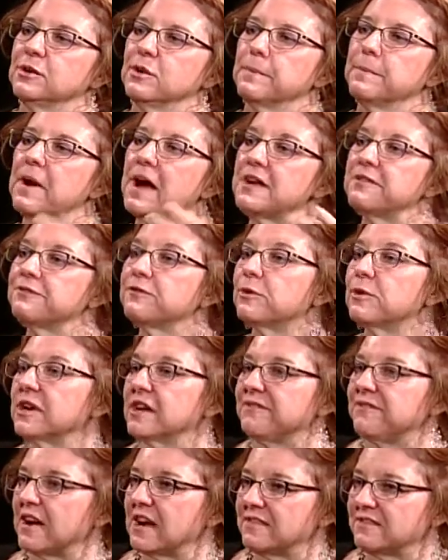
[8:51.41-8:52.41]
or my
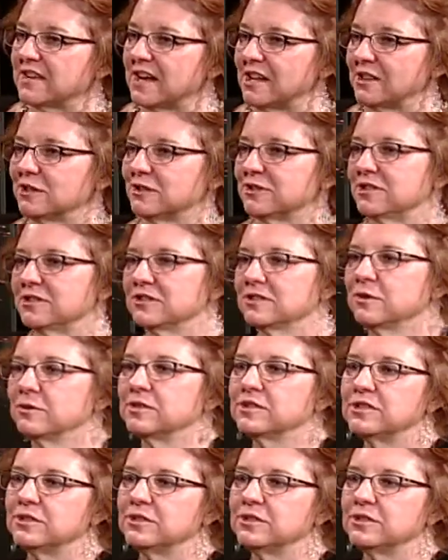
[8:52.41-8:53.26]
$45 is going